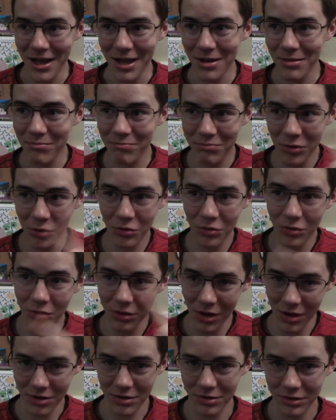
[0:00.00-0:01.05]
but
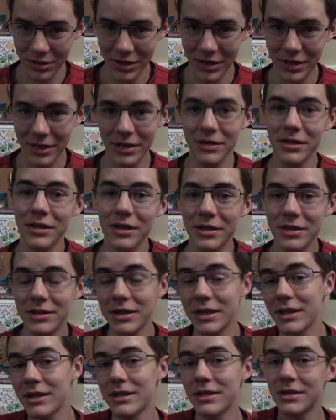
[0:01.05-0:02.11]
luckily
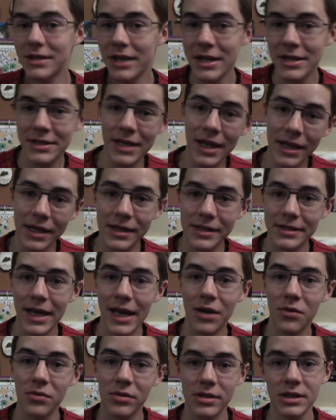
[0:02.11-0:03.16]
his second
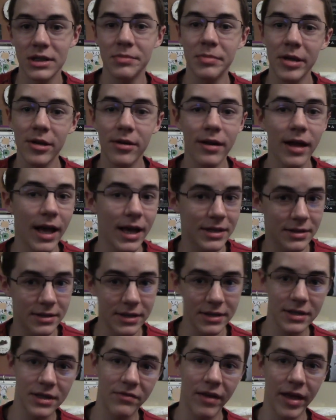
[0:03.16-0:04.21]
attack with the spear has
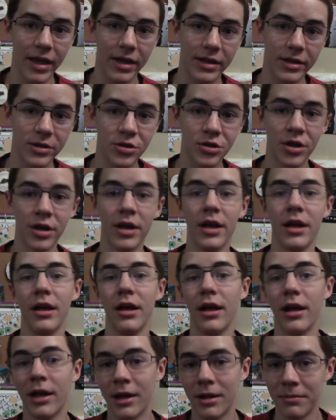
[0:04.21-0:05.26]
disadvantage,
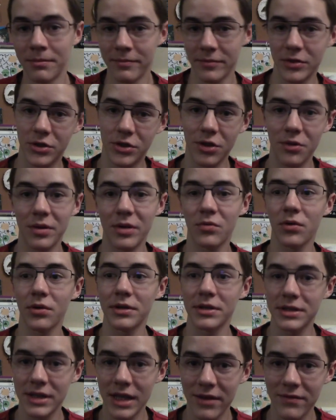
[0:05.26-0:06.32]
so he rolled a
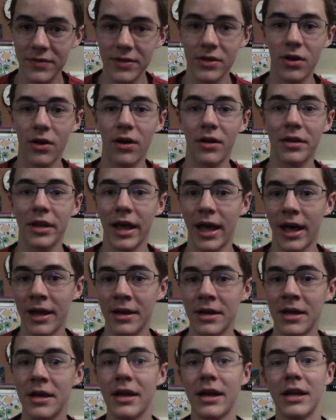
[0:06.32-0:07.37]
7 on that,
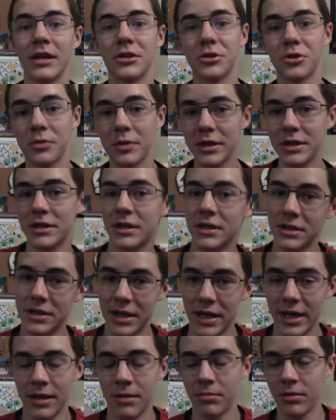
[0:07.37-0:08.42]
and so he didn't
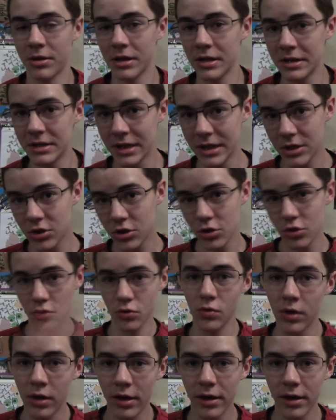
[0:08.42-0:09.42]
hit, but he did do